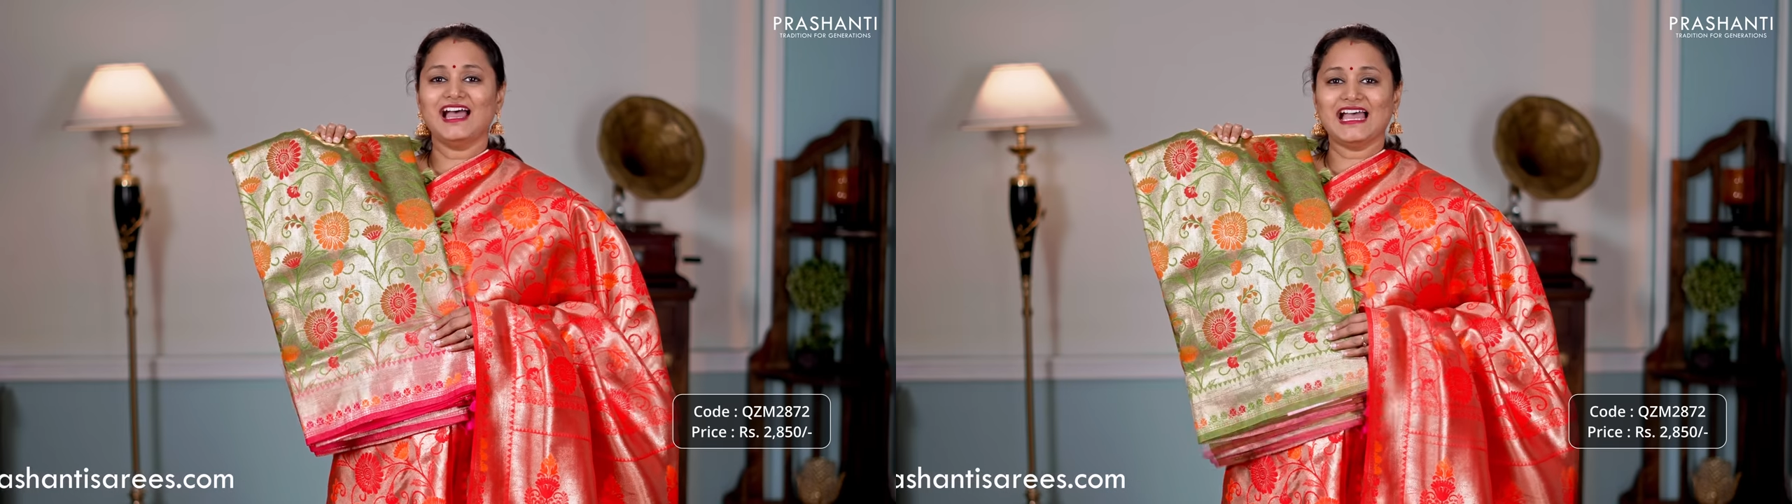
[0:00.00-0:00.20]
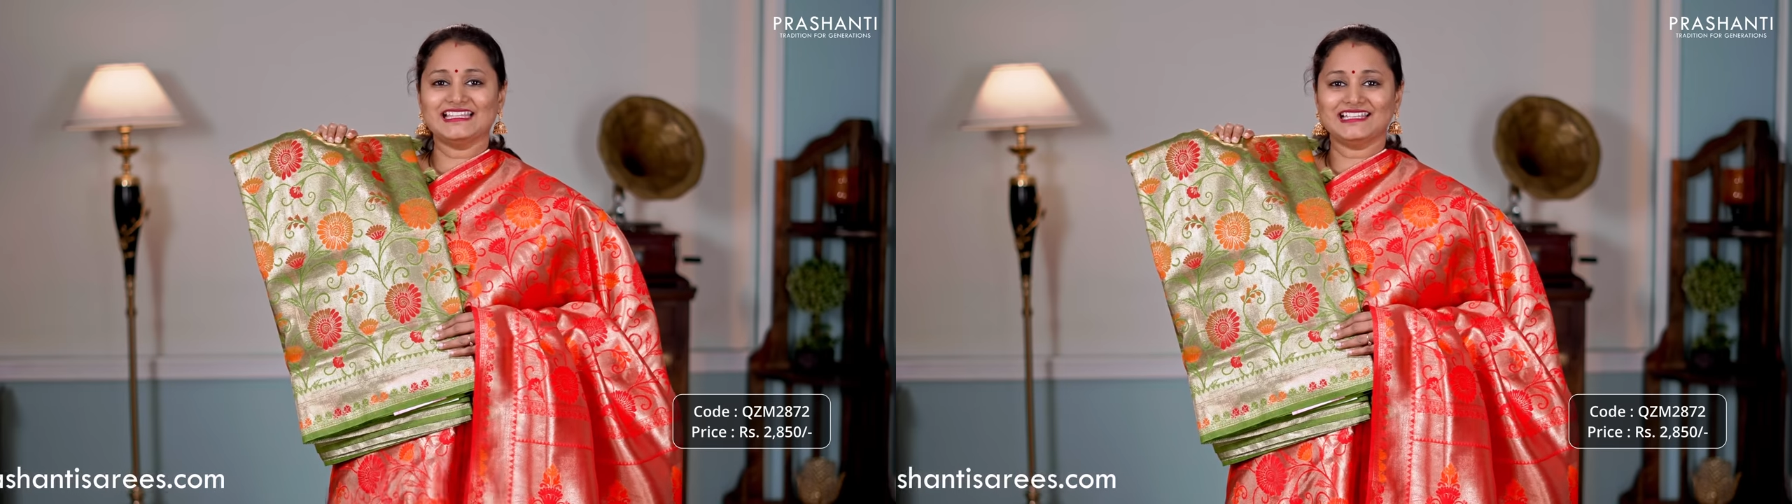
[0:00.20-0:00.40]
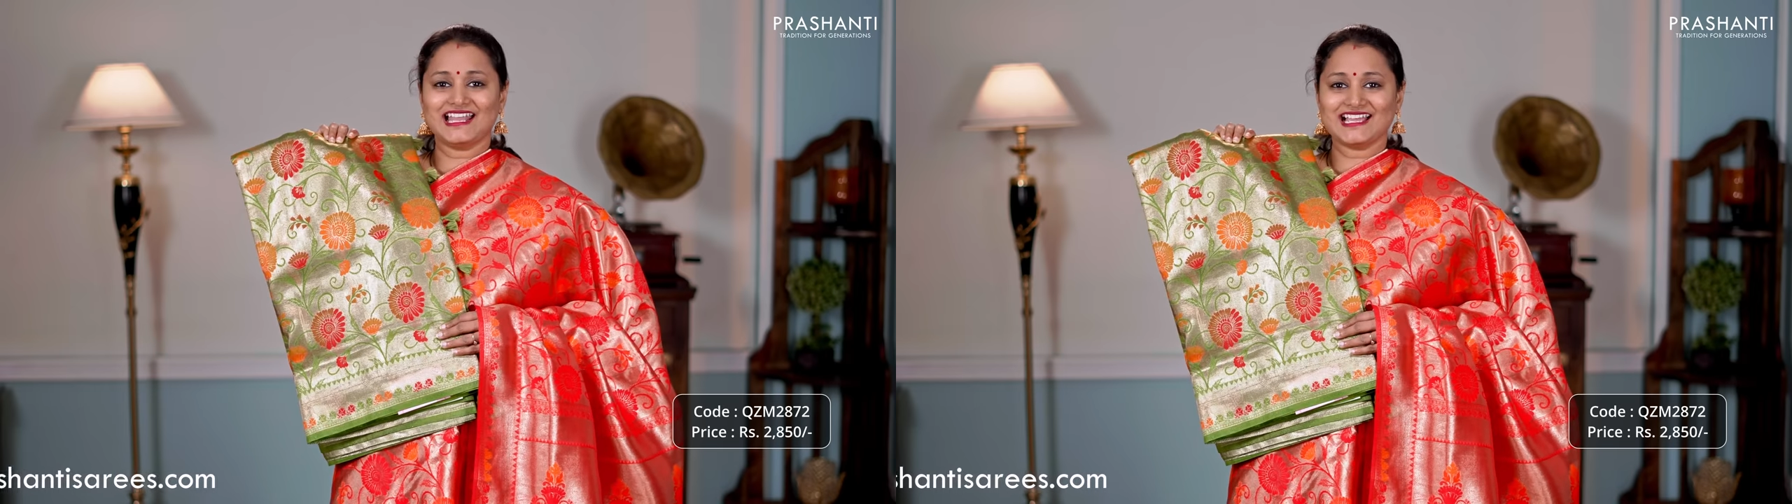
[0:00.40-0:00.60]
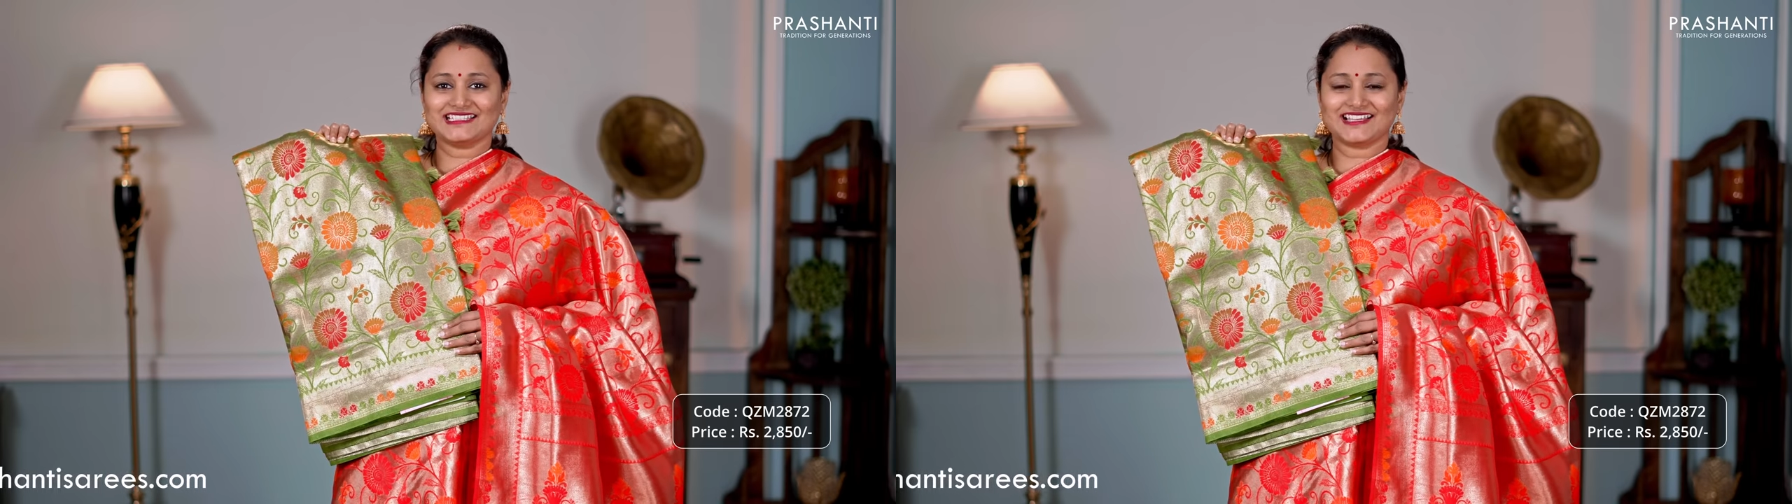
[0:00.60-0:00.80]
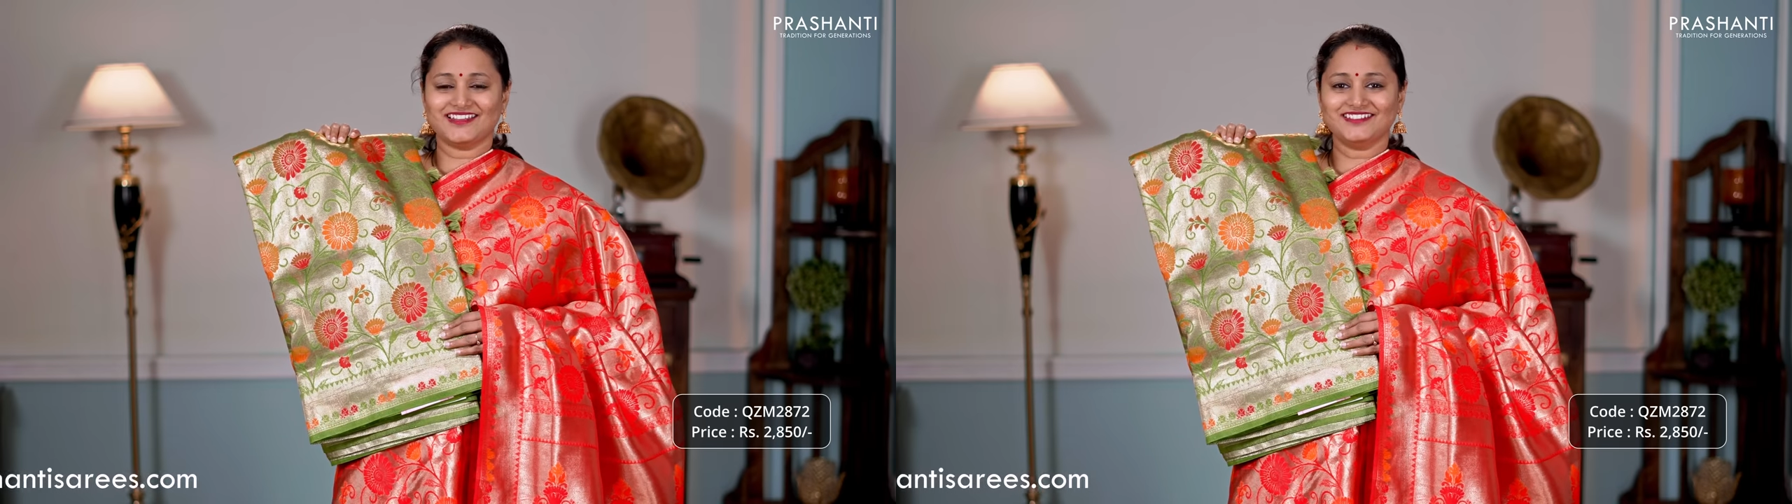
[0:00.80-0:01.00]
and the
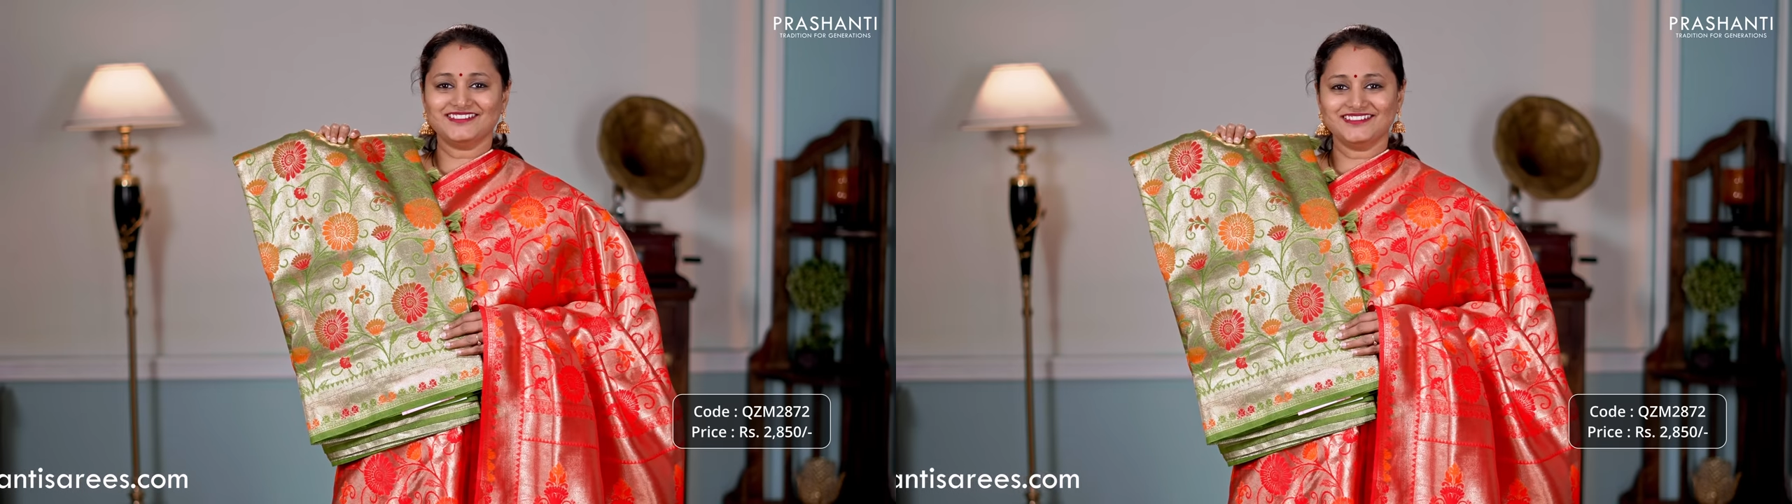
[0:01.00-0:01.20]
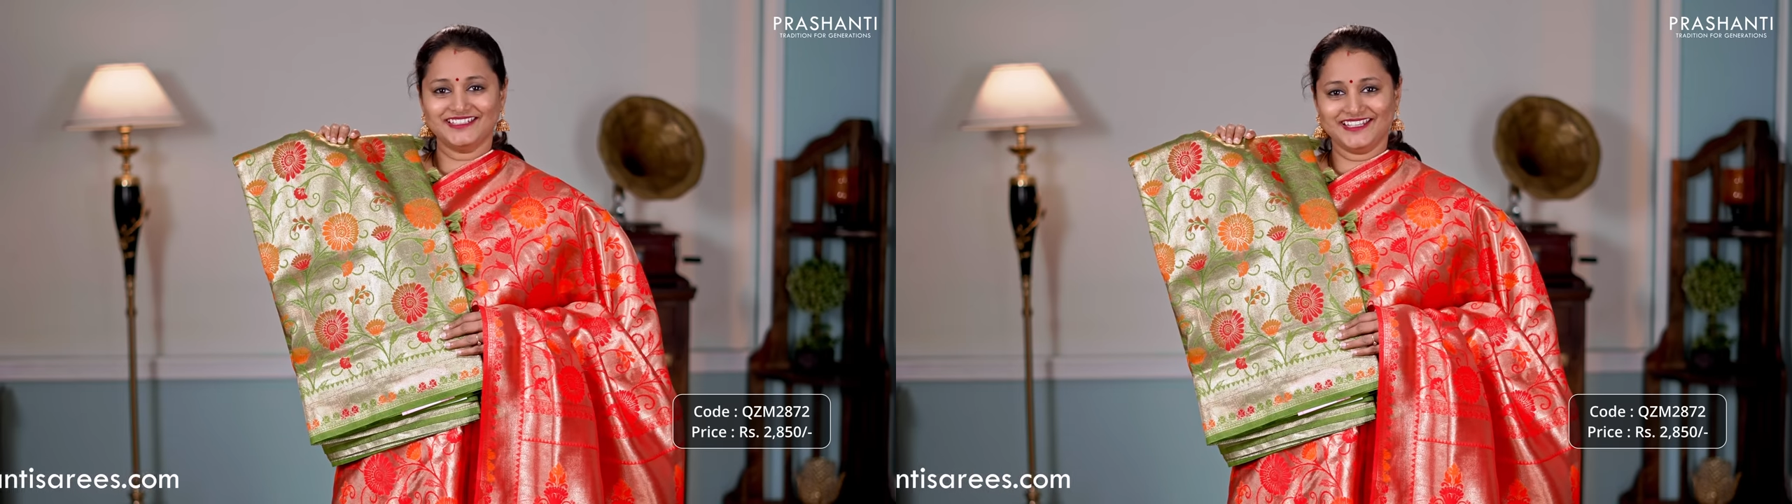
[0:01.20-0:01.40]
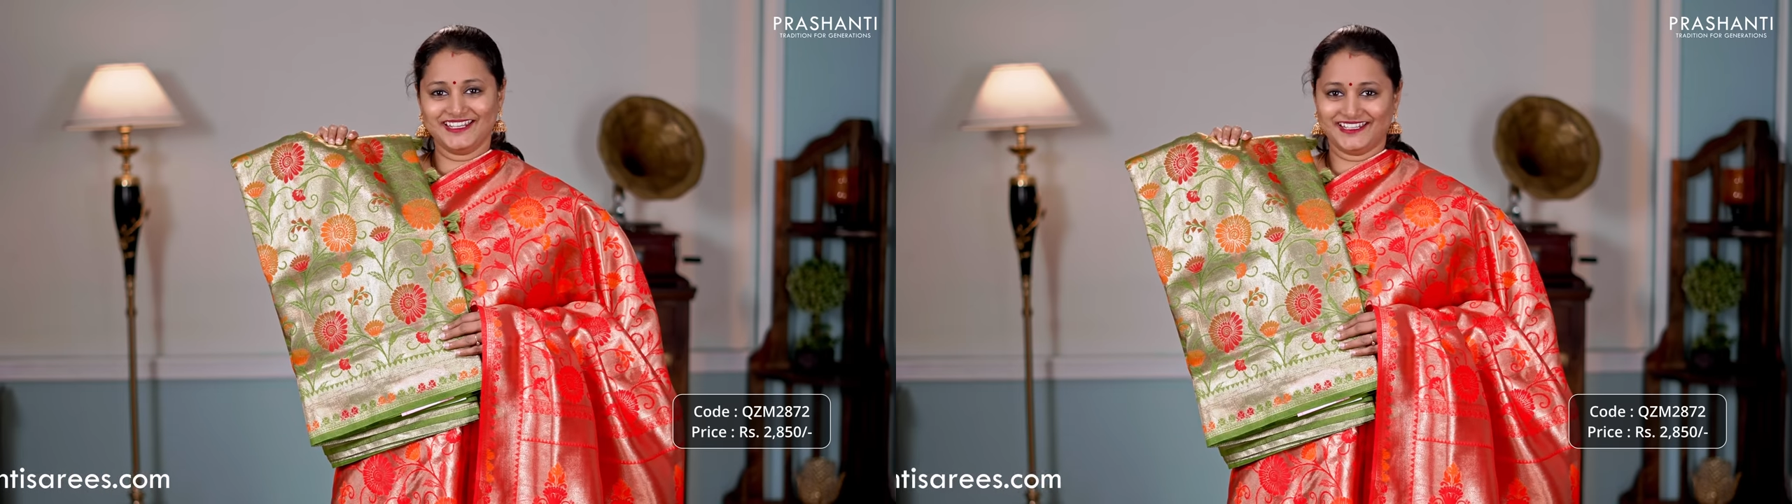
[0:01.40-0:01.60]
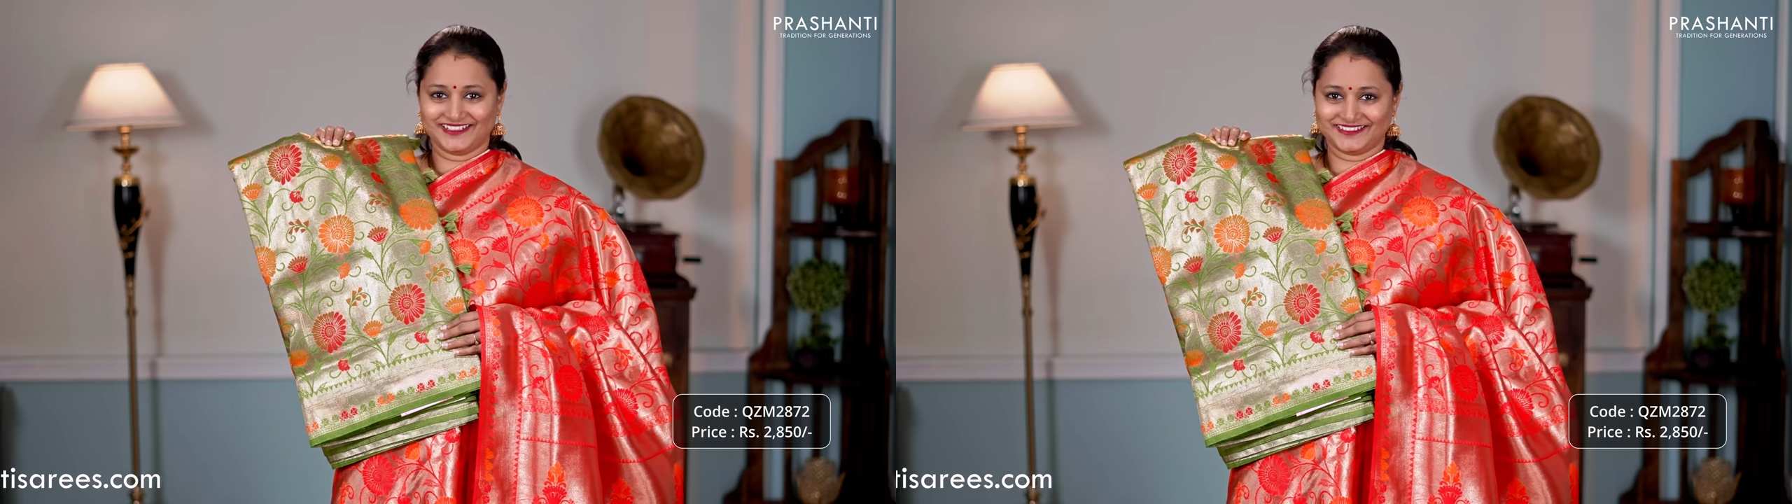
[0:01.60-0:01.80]
last color, green.